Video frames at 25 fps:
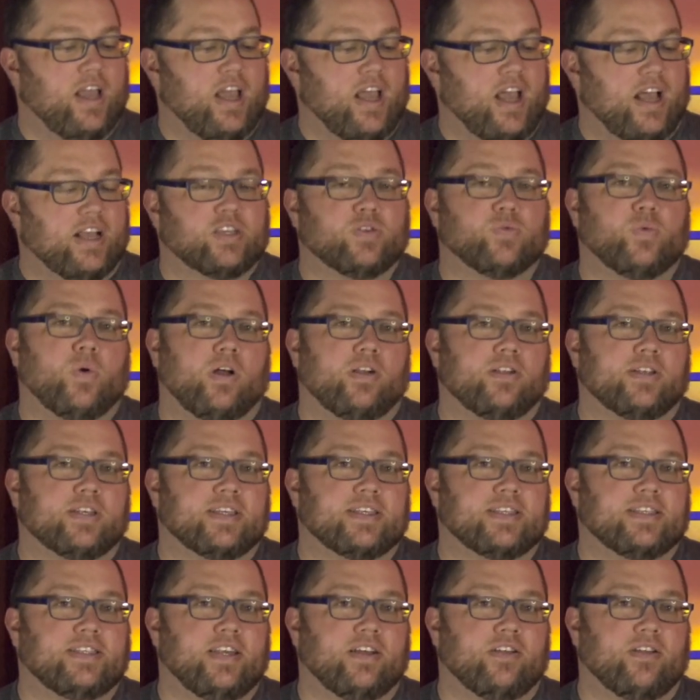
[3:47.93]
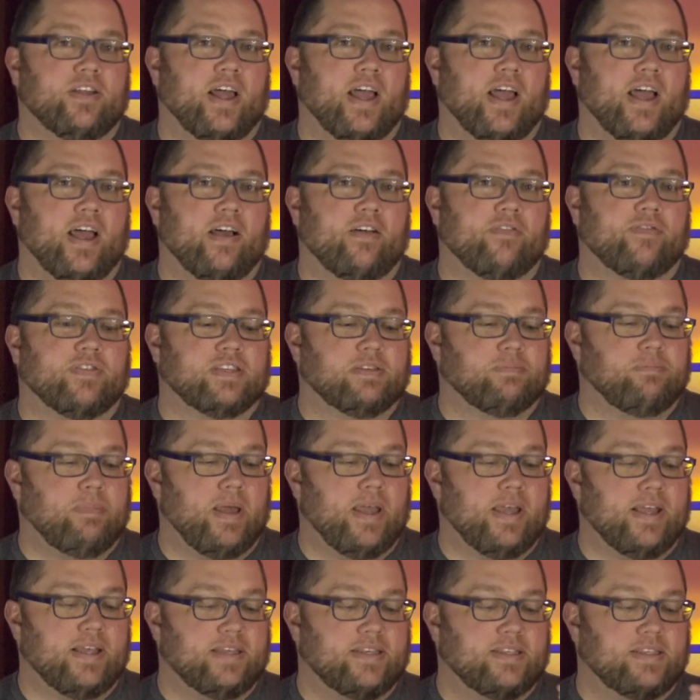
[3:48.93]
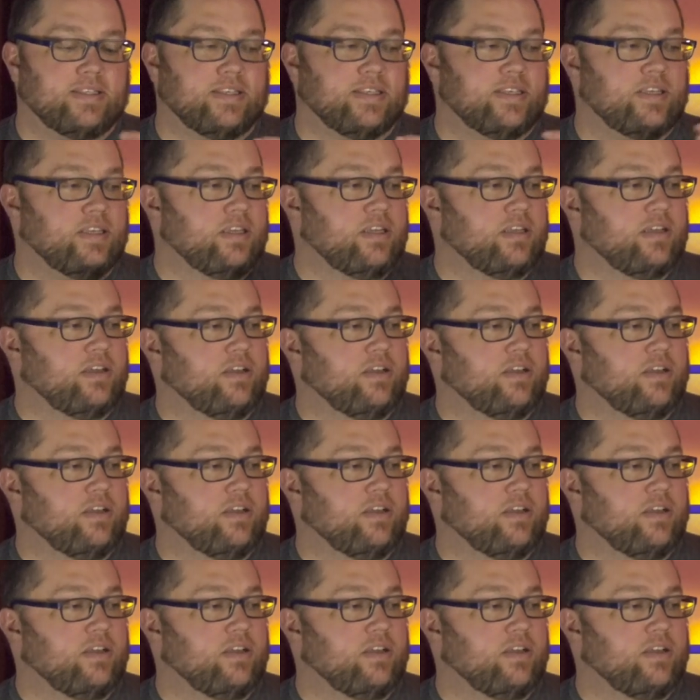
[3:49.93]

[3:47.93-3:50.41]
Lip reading: as well as still have space